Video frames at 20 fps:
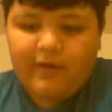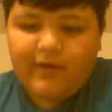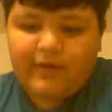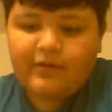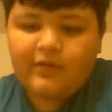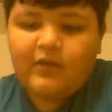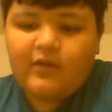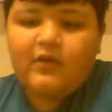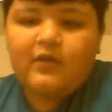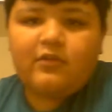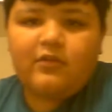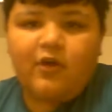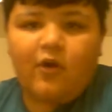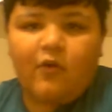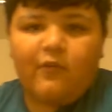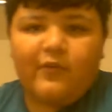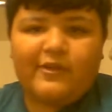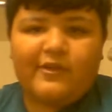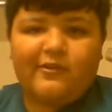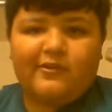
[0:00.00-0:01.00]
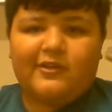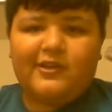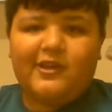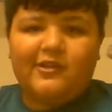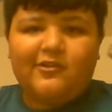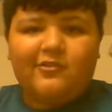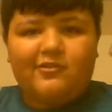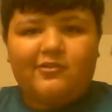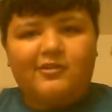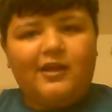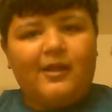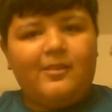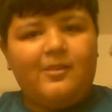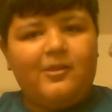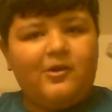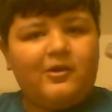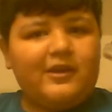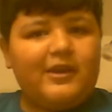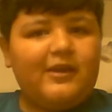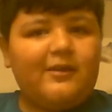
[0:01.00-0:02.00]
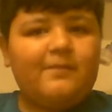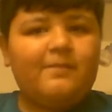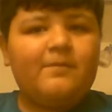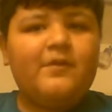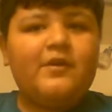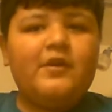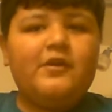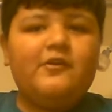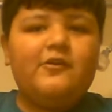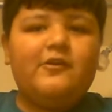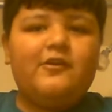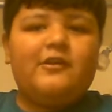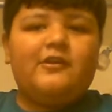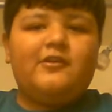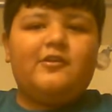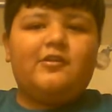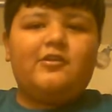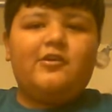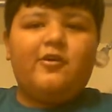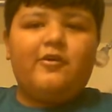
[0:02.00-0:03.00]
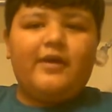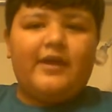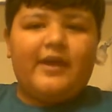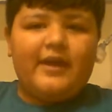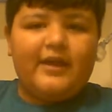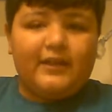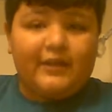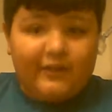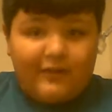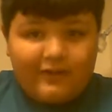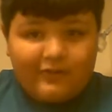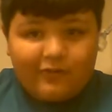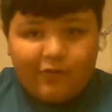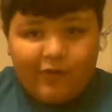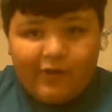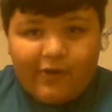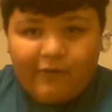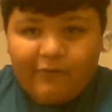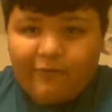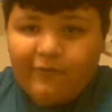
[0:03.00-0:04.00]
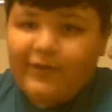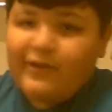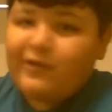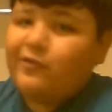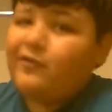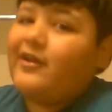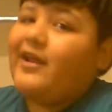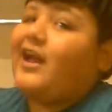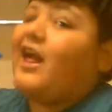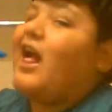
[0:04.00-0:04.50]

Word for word: So when your teacher's not looking, you can just go ahead and enjoy your free drink. Huh?